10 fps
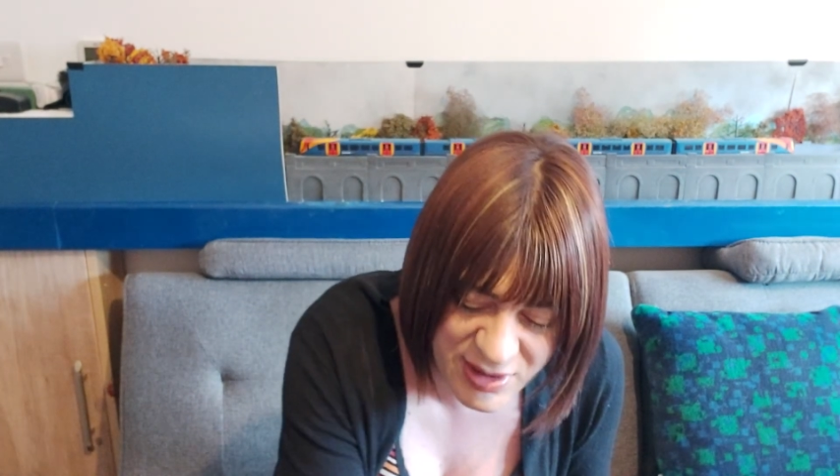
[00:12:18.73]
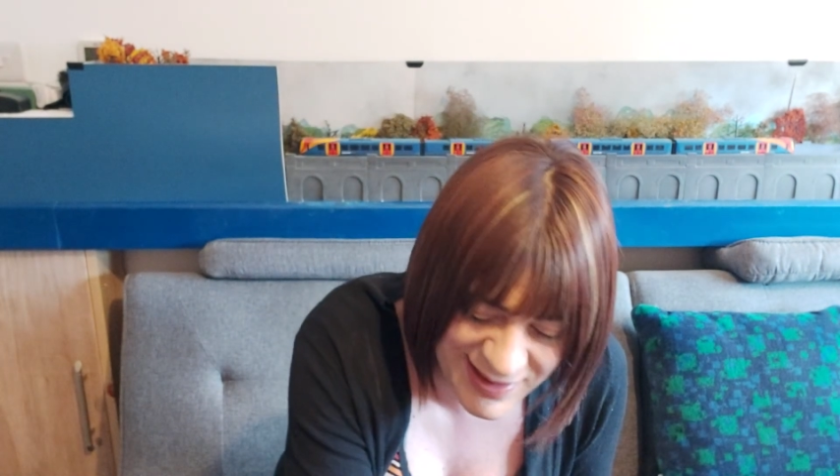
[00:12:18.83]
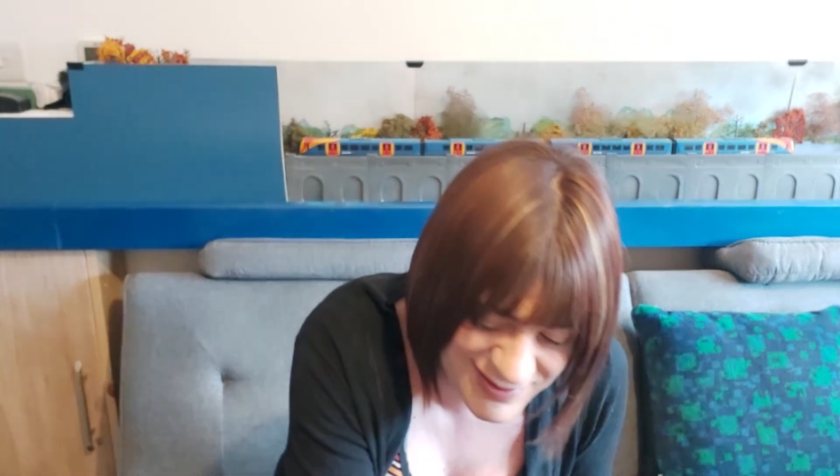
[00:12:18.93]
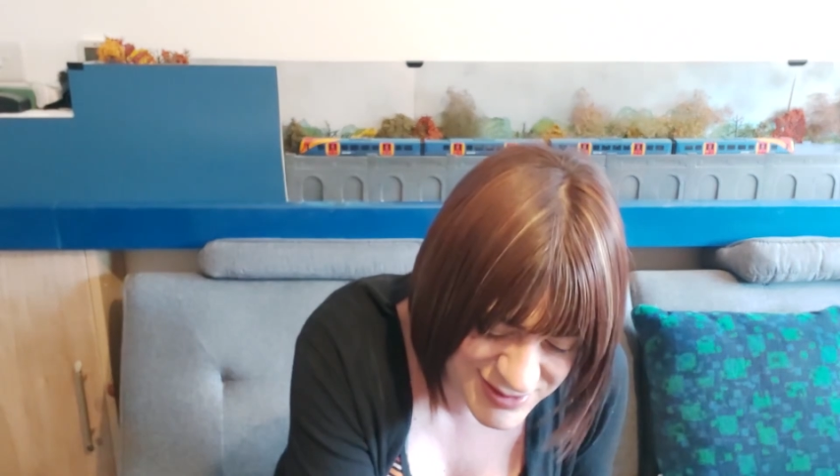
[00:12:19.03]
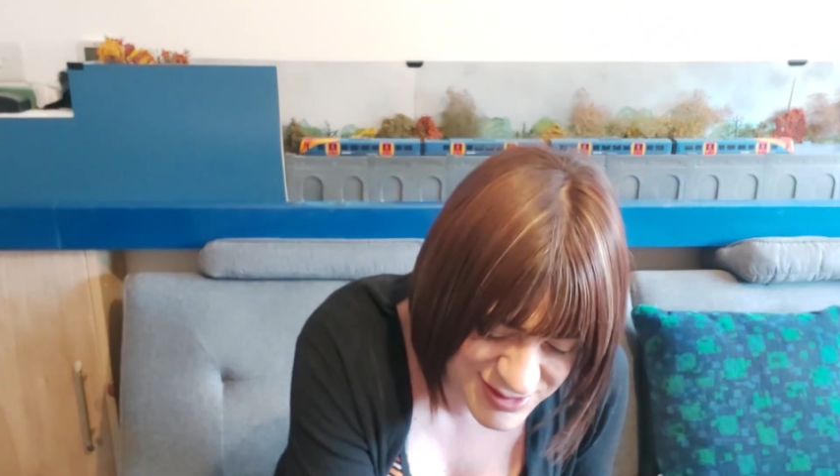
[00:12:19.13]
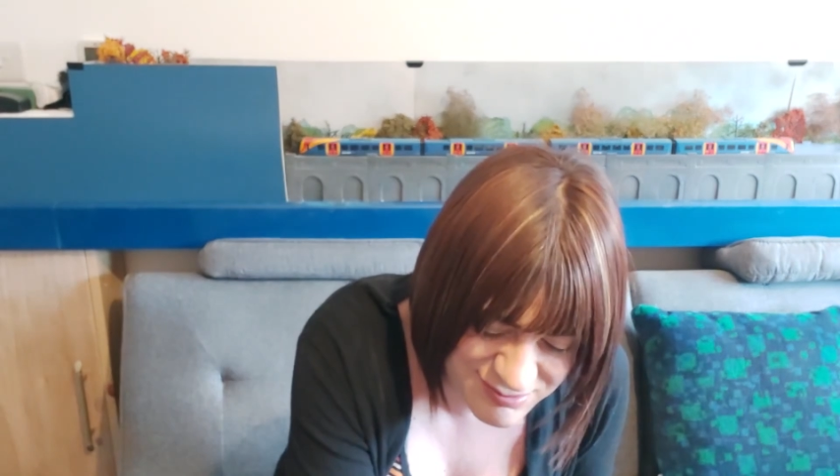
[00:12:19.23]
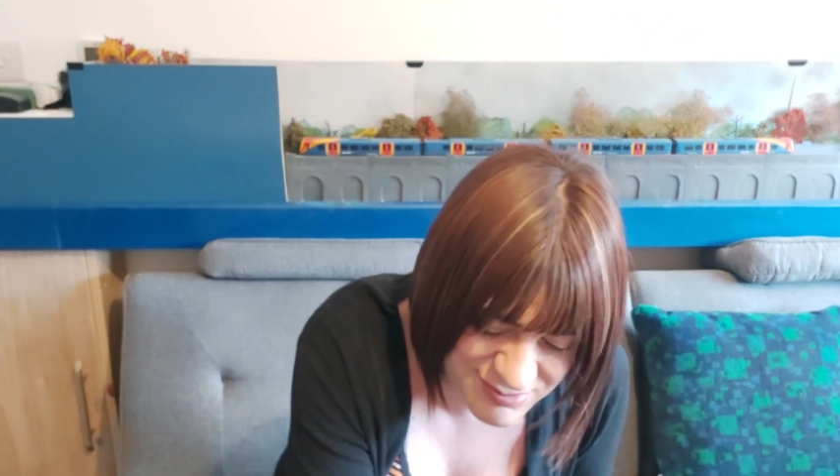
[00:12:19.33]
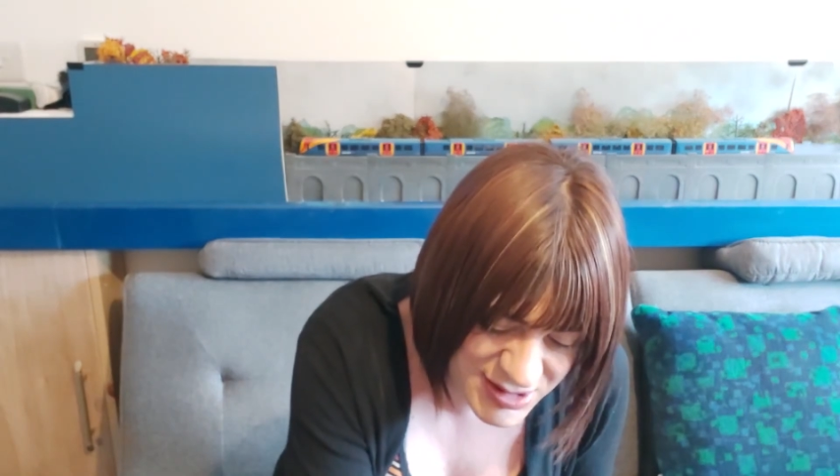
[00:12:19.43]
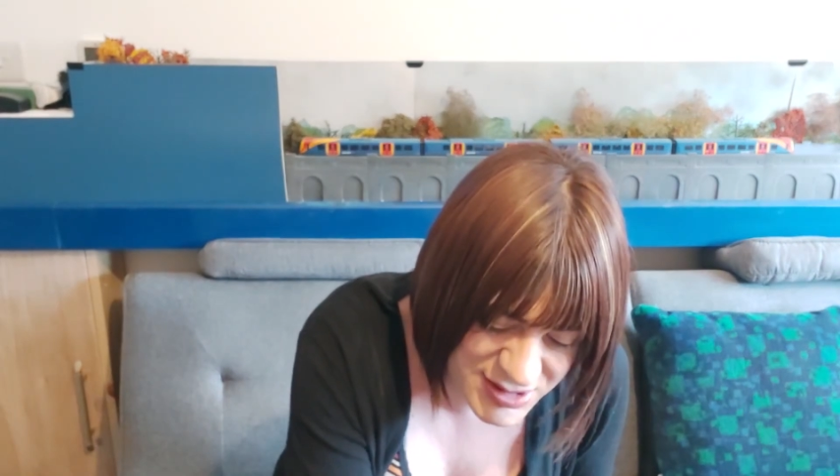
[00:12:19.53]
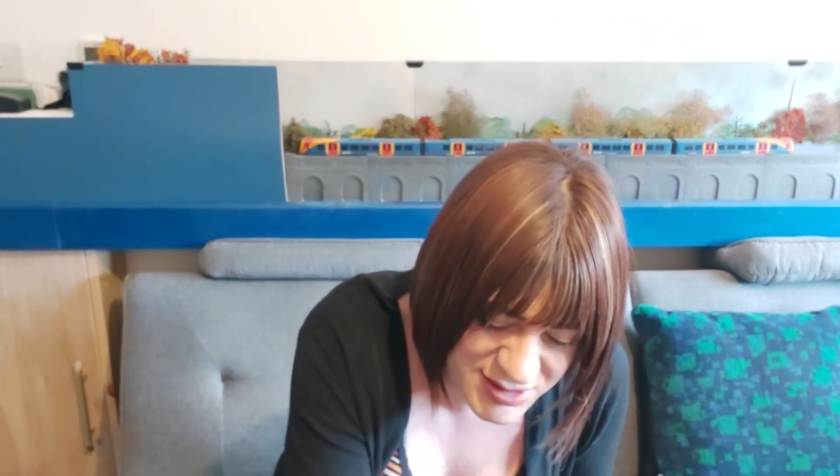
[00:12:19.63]
and
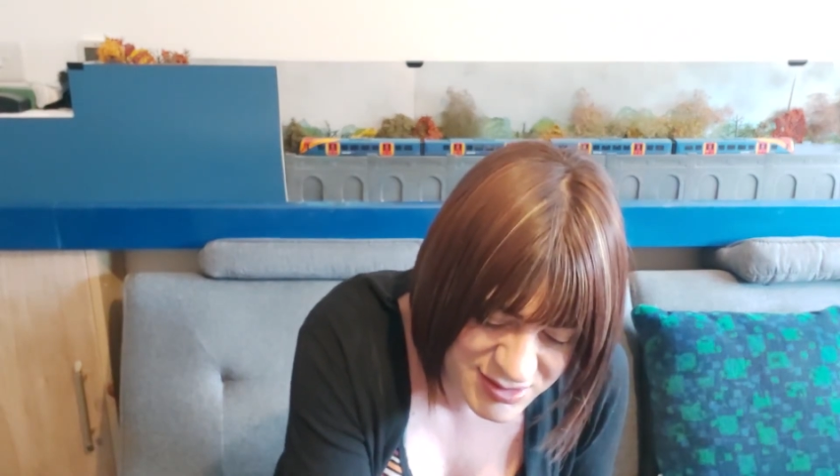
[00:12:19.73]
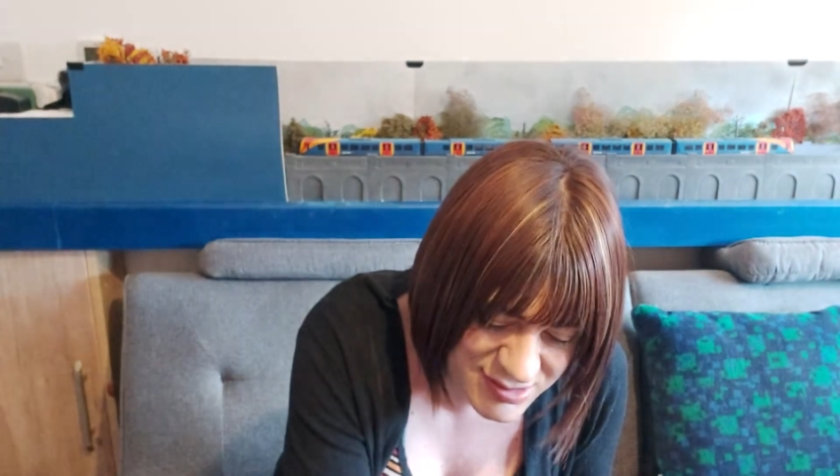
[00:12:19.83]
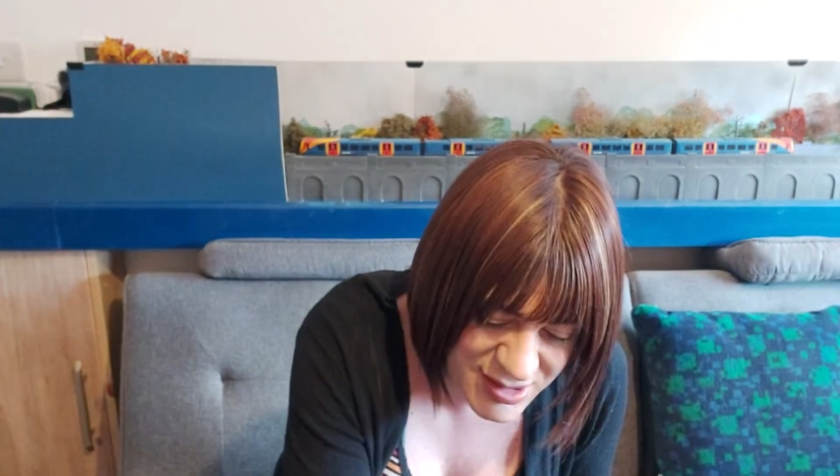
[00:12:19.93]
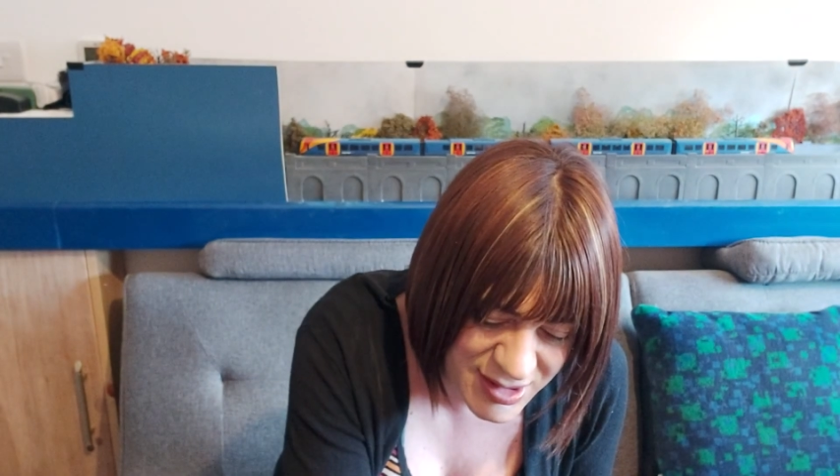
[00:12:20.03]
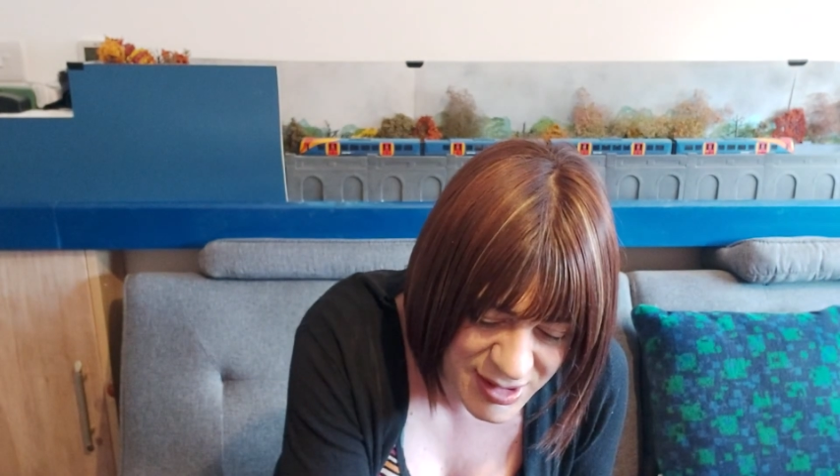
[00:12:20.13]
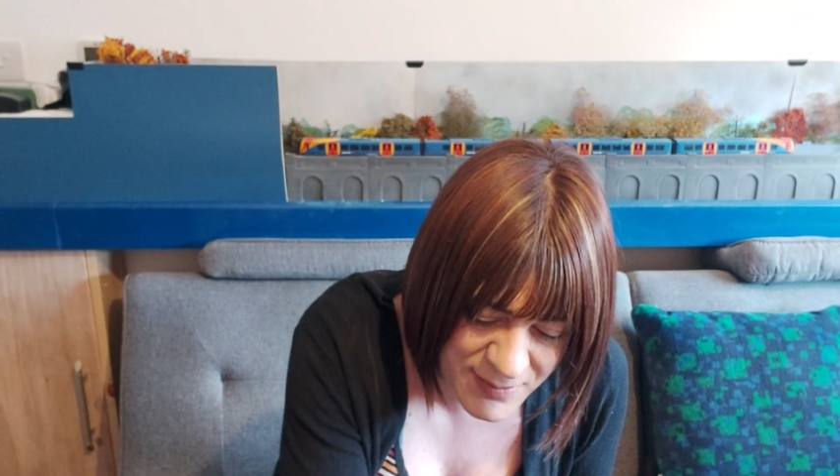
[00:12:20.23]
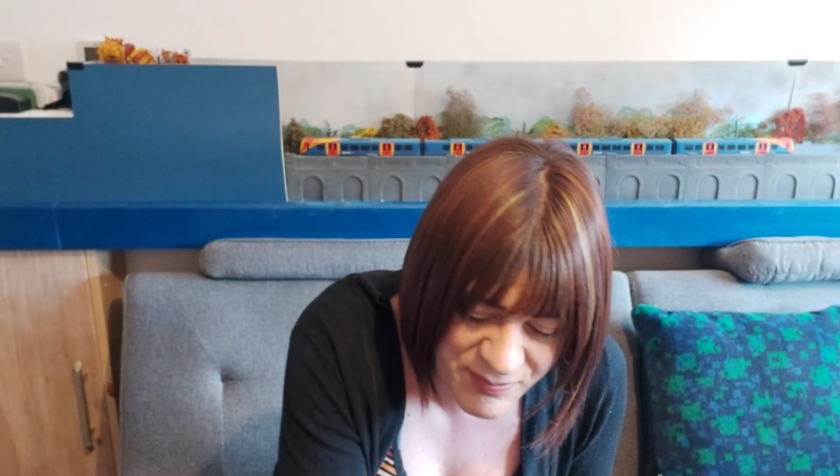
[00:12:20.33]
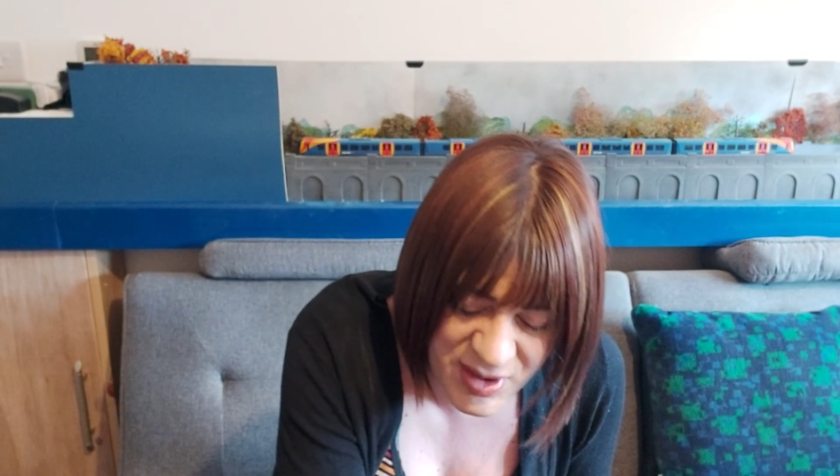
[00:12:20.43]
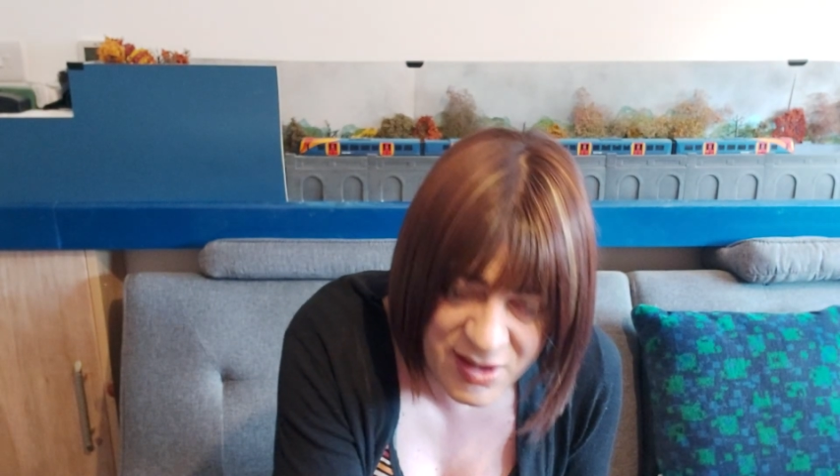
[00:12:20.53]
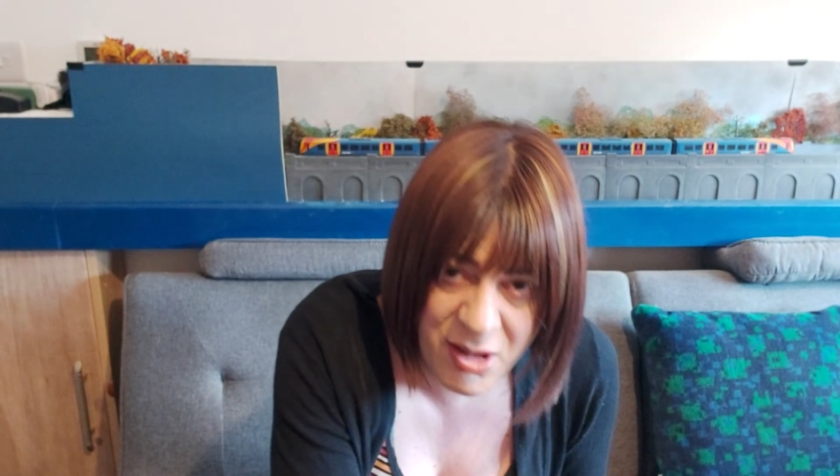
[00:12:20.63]

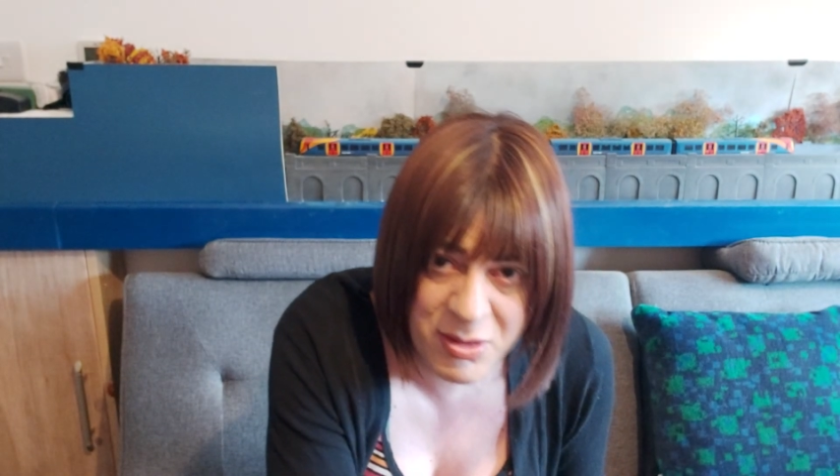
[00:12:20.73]
they don't